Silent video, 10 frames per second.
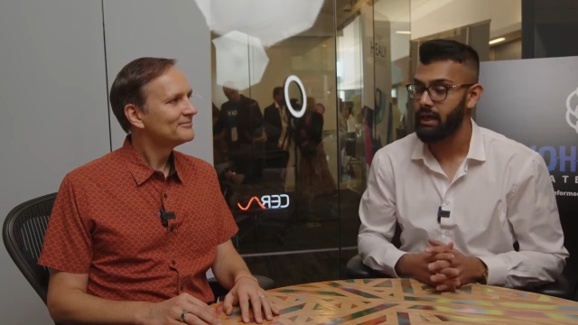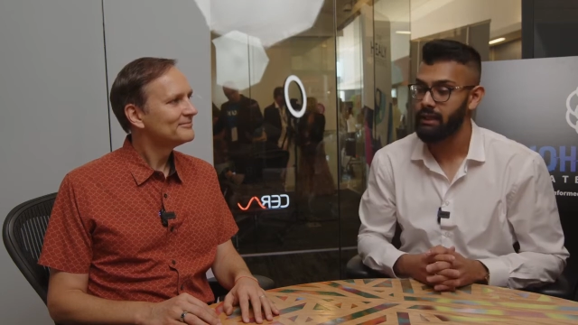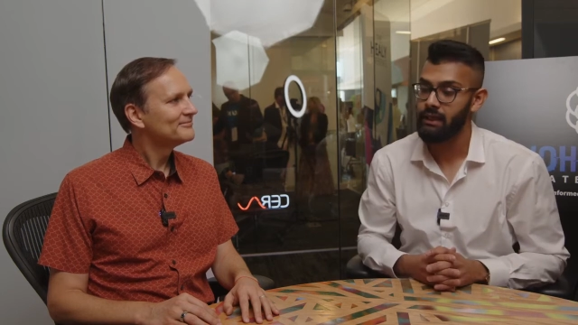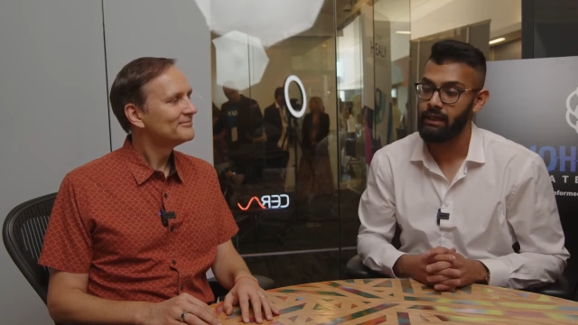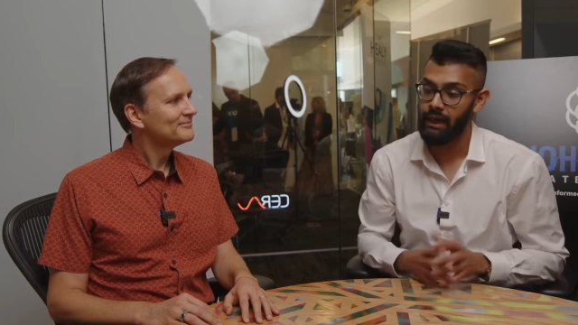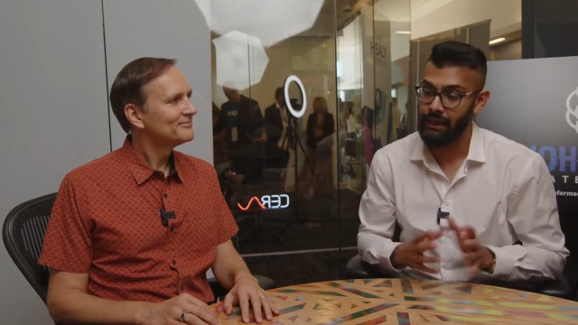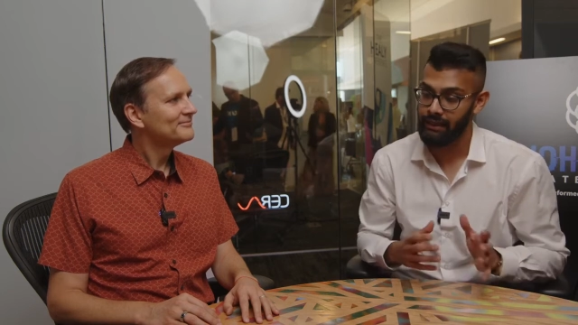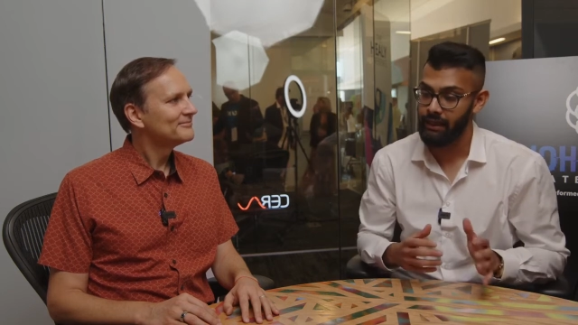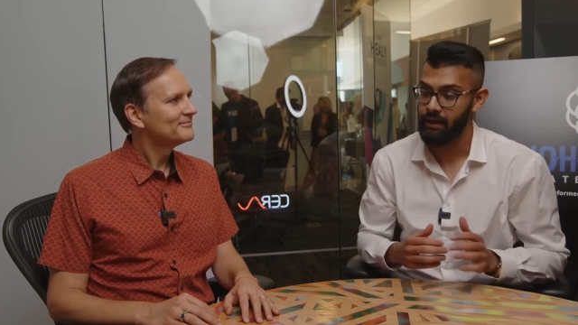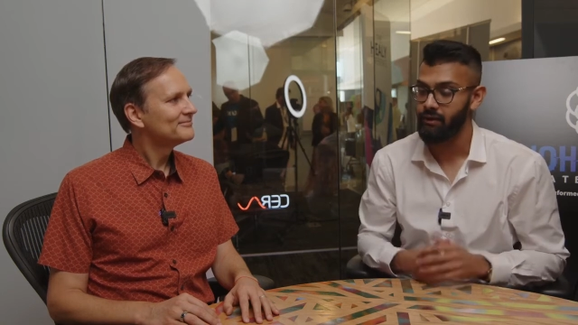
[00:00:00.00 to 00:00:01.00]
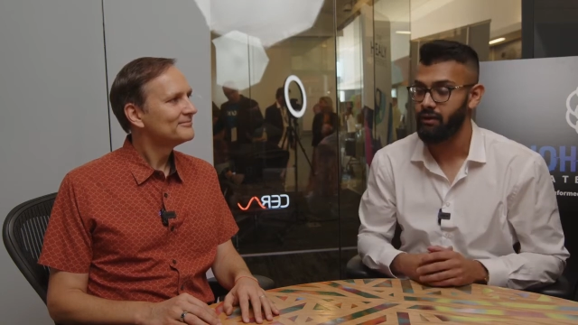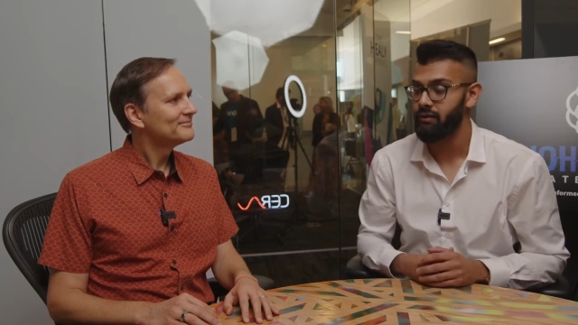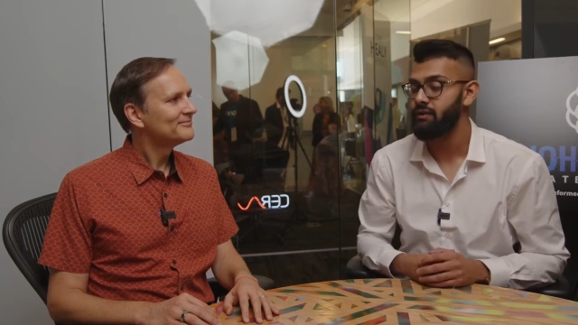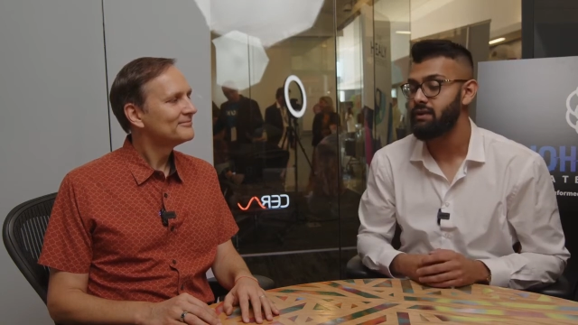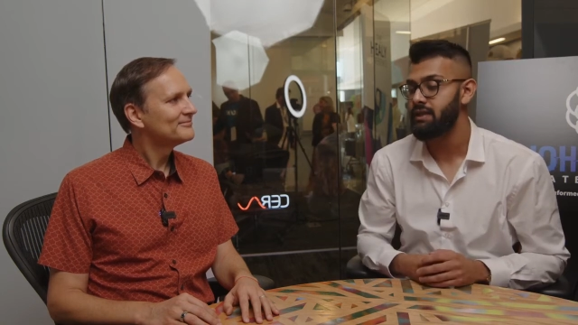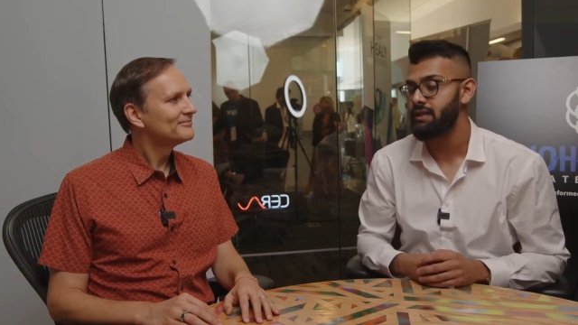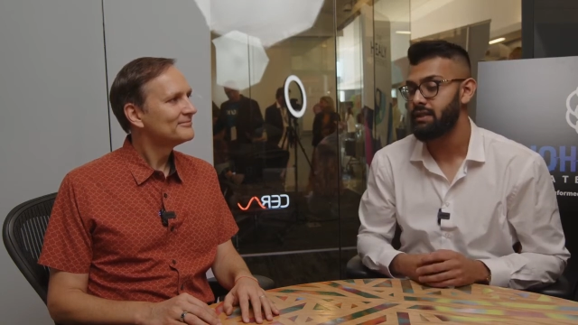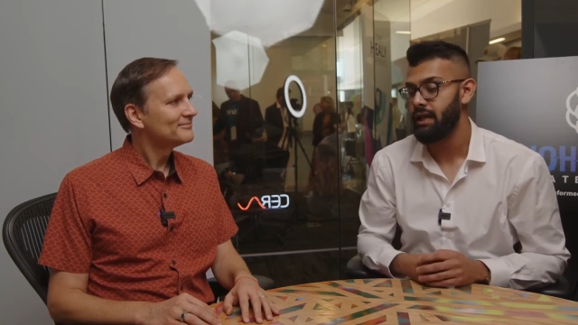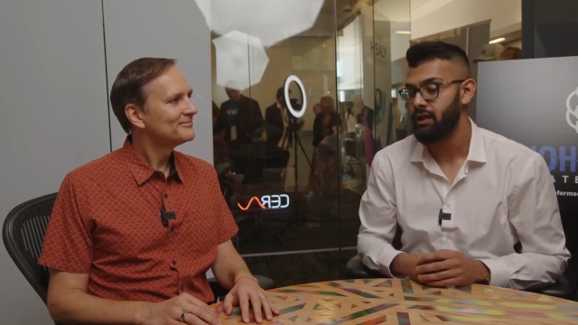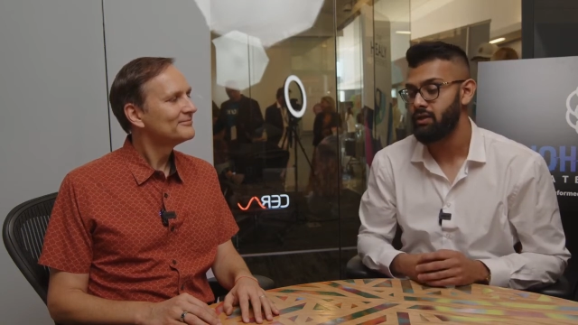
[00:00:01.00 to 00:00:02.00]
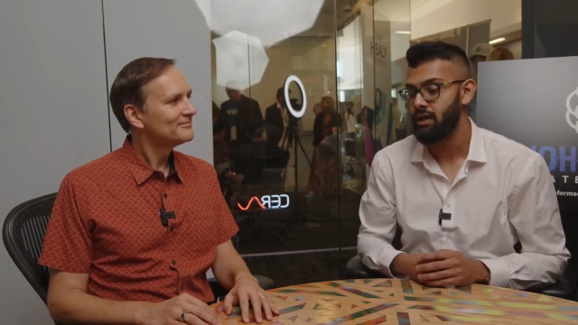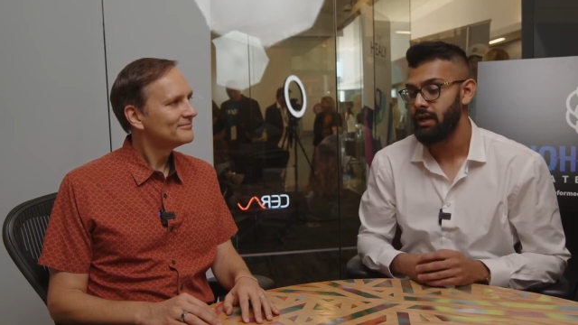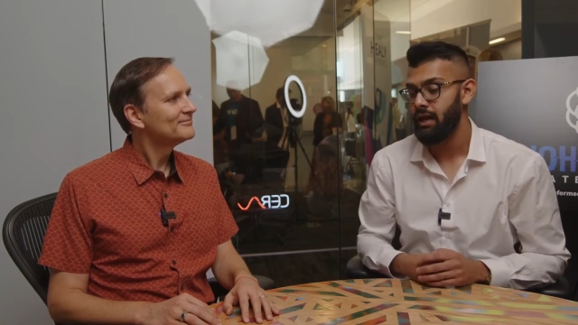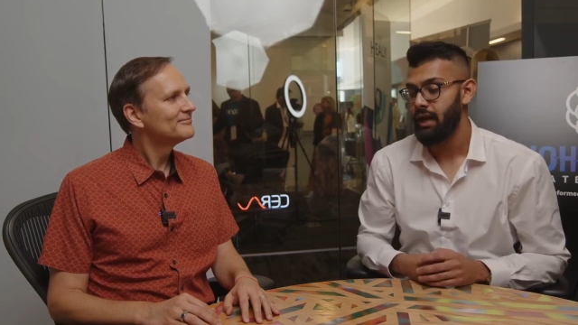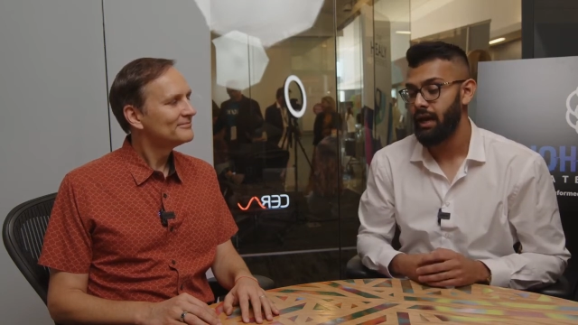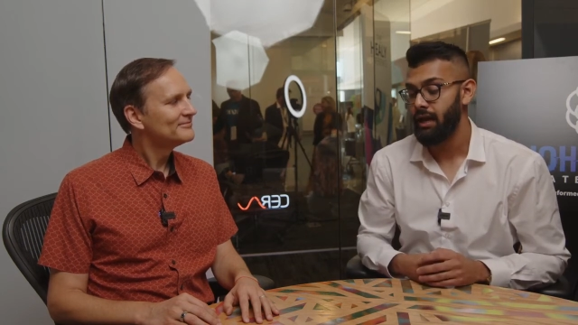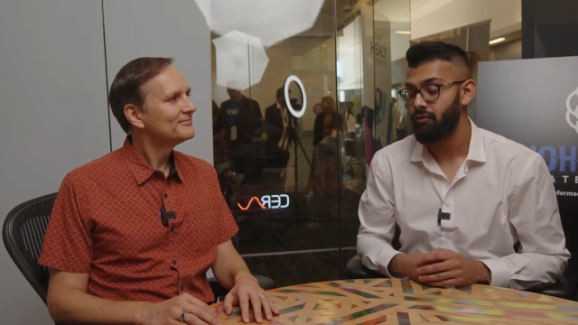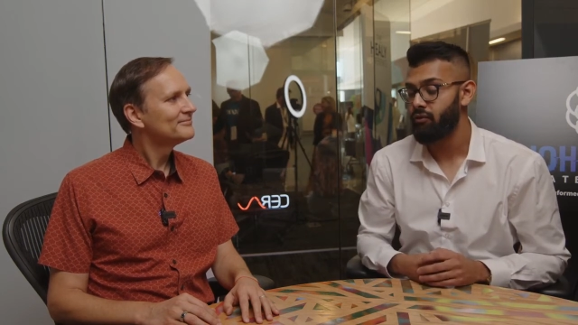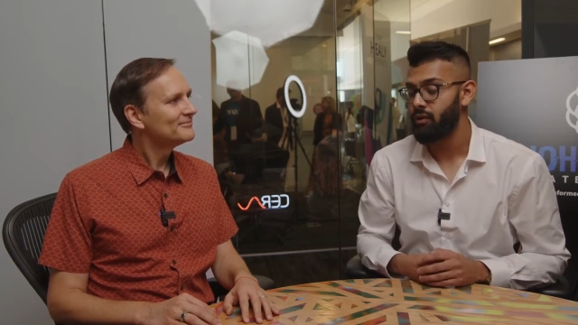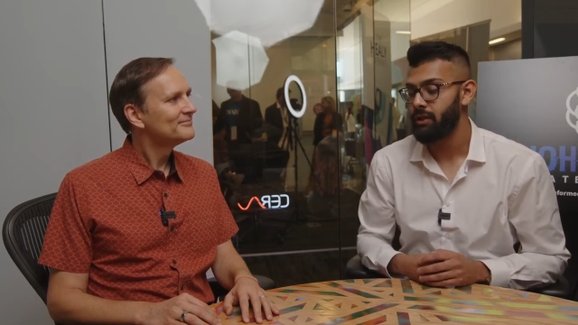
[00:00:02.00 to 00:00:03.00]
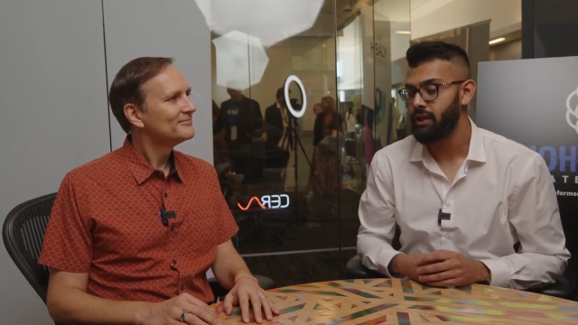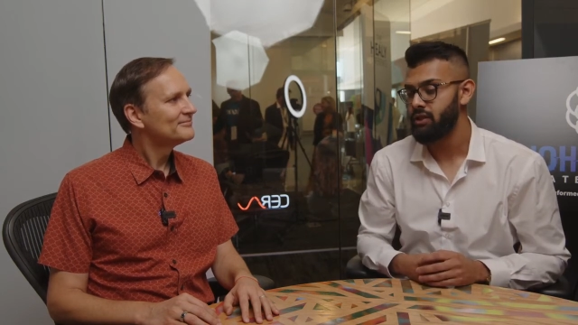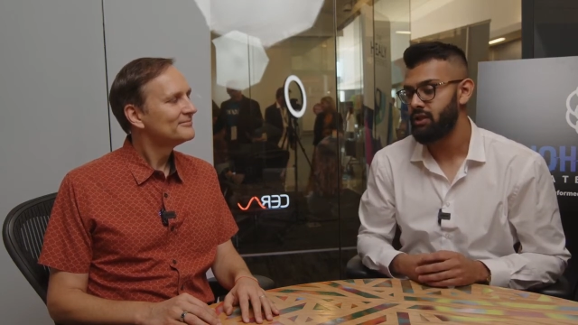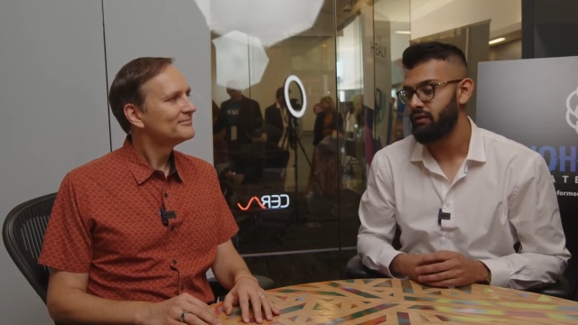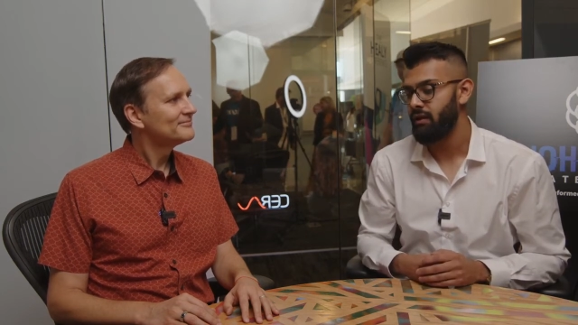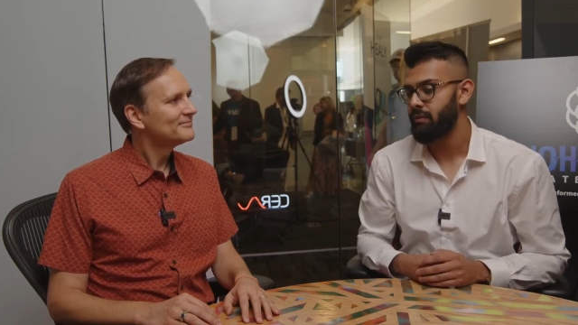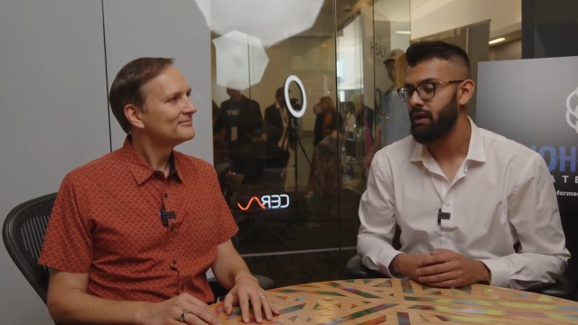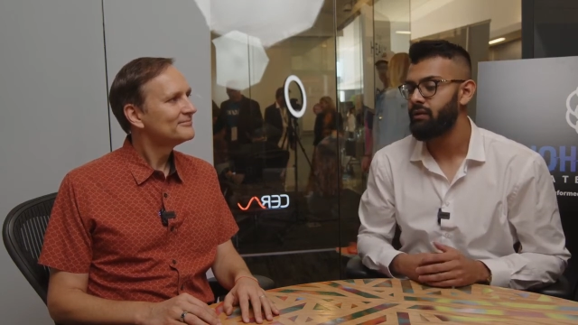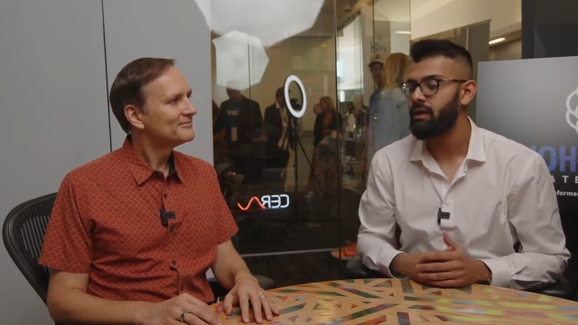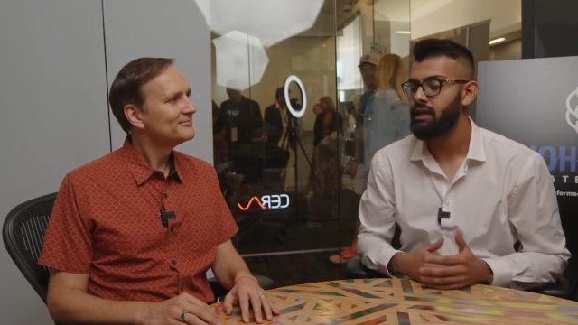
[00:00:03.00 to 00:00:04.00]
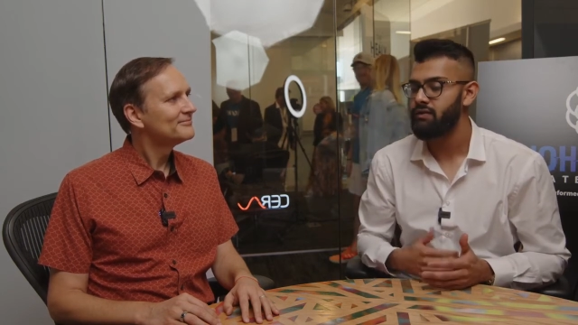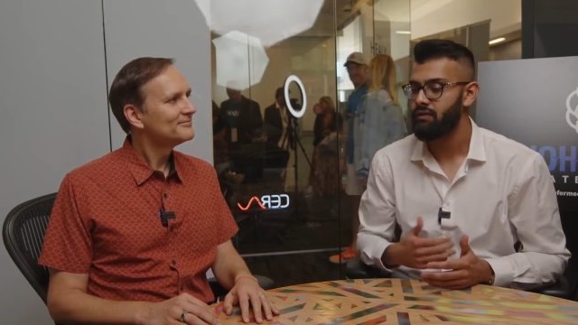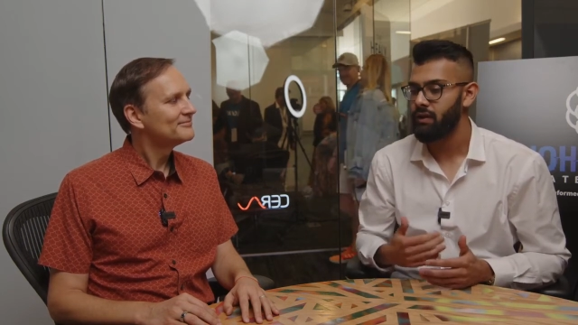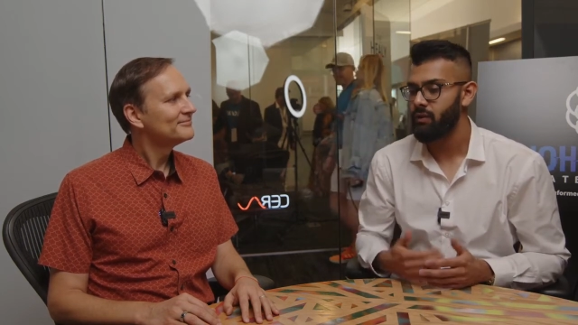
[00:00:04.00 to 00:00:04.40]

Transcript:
Speaker 1: at, the, at, at their infancy stage uh, in formulation development, I realized very